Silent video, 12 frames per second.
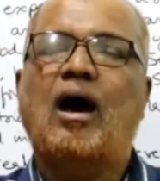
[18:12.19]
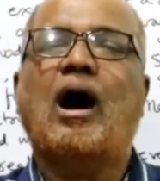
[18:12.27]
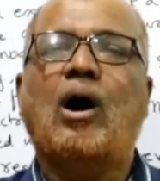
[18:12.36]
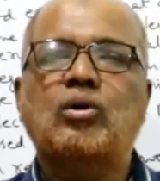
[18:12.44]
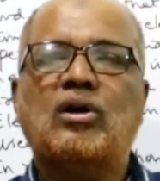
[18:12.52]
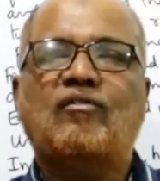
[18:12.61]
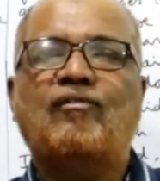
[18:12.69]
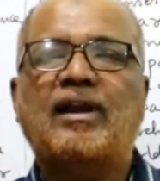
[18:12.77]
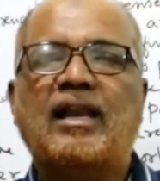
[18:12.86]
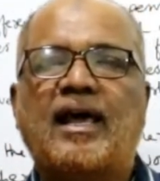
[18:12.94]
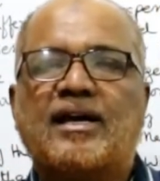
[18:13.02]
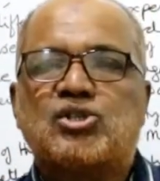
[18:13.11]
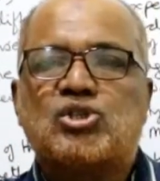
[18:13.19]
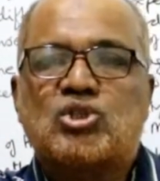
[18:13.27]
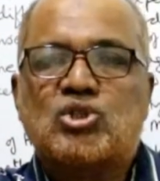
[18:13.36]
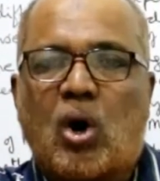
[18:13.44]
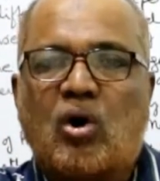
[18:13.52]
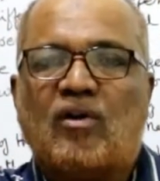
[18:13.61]
Out of 1 lakh,
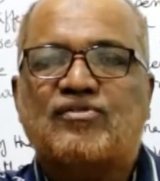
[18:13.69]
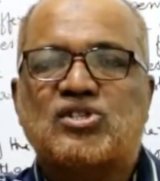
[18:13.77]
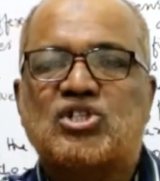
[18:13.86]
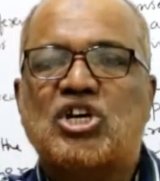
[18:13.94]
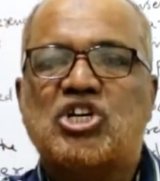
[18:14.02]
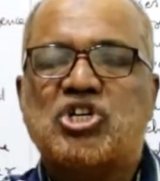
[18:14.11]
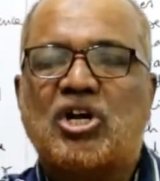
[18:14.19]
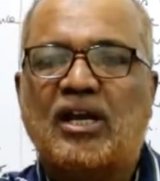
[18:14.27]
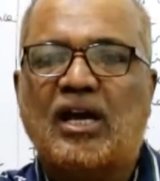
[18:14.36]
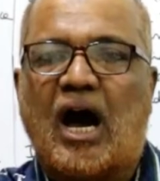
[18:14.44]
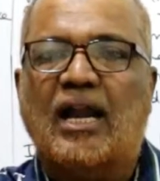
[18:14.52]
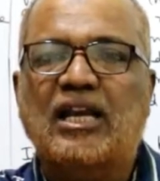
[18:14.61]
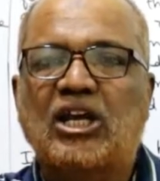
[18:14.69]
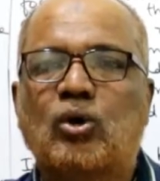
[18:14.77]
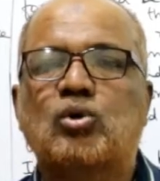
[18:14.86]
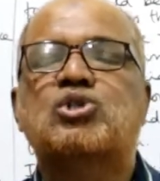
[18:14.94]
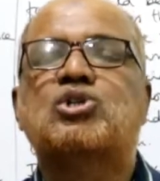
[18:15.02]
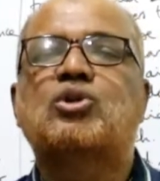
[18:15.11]
stock of stationery
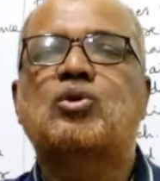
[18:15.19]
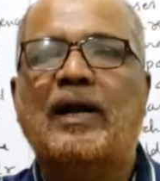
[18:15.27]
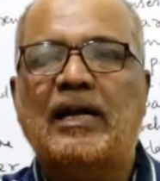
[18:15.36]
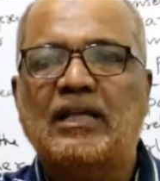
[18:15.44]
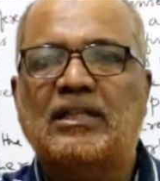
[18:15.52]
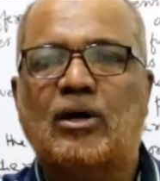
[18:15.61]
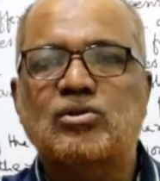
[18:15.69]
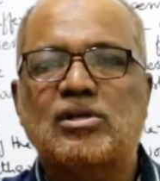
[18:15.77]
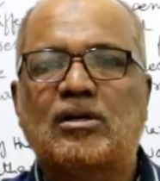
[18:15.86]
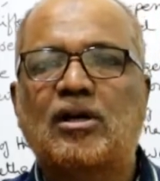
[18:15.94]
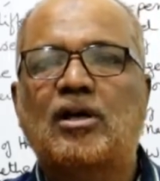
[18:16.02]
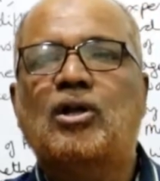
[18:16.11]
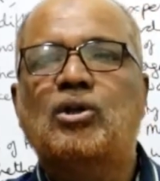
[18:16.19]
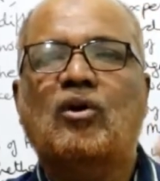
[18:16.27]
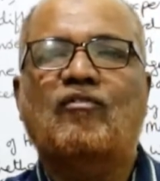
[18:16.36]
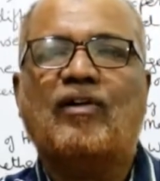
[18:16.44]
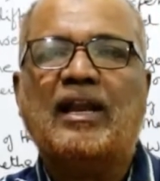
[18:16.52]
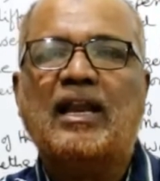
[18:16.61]
unused 20,000.
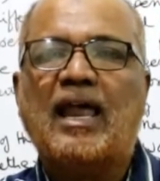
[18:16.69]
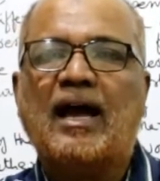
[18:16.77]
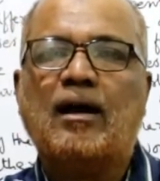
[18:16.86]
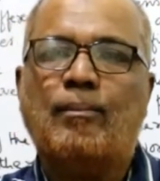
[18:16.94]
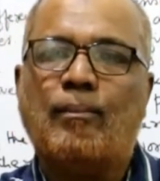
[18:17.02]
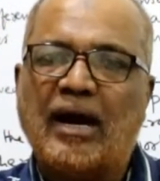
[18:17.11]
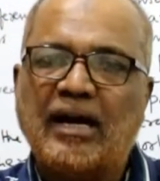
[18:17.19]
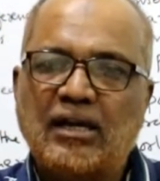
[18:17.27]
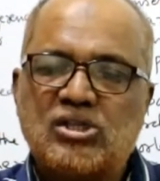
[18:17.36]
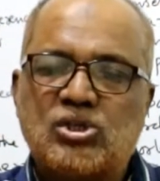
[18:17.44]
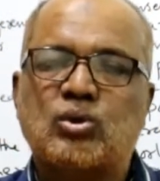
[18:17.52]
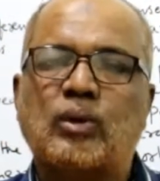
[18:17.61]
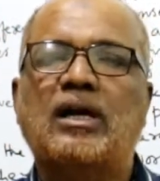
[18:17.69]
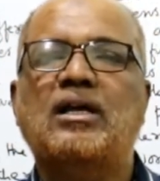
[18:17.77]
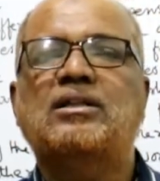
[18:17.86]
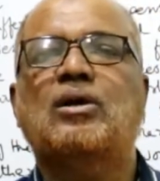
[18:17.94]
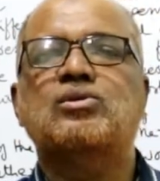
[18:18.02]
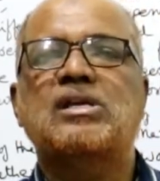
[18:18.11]
So 1 lakh minus
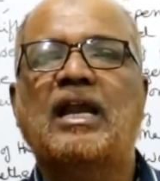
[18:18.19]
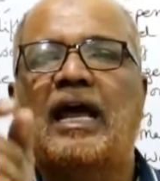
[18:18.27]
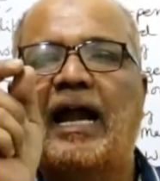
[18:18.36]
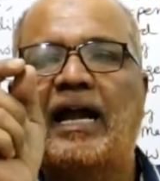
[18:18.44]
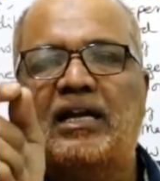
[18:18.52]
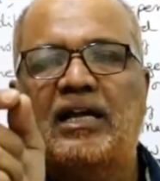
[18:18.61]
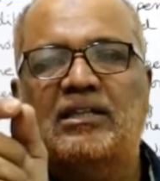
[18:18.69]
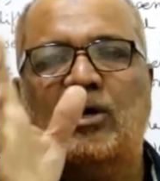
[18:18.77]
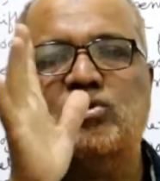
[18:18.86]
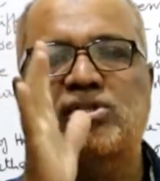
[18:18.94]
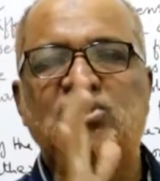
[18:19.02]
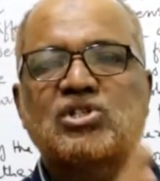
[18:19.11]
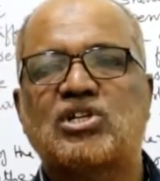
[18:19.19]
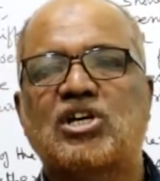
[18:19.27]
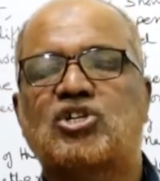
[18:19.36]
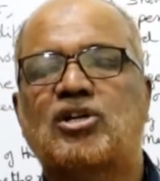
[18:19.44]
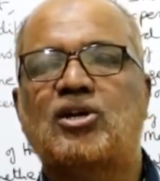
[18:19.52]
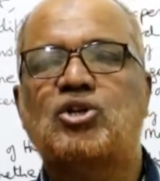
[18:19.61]
20,000, 80,000
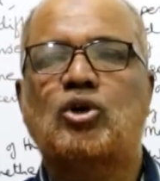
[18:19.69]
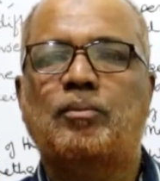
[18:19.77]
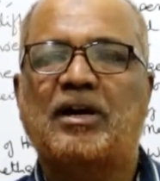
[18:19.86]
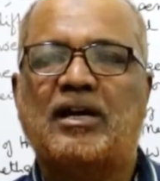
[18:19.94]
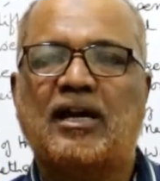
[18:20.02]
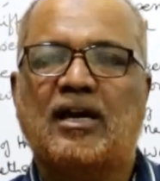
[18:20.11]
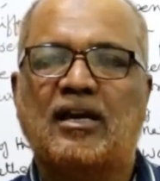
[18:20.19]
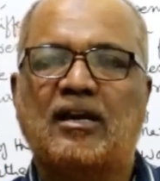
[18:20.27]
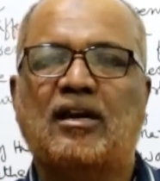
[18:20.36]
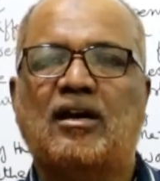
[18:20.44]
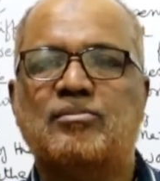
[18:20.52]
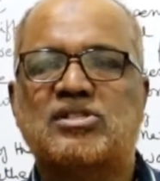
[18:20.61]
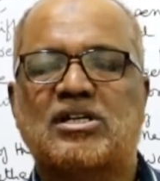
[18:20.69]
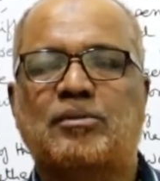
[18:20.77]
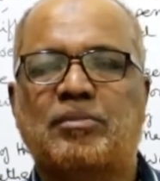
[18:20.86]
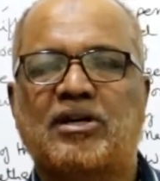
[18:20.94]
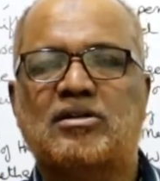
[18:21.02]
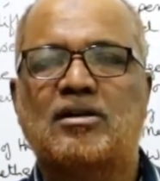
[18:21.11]
stationery should be taken in income
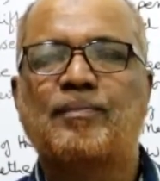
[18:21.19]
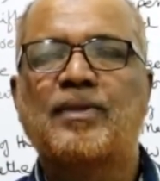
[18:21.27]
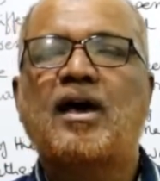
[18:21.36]
statement.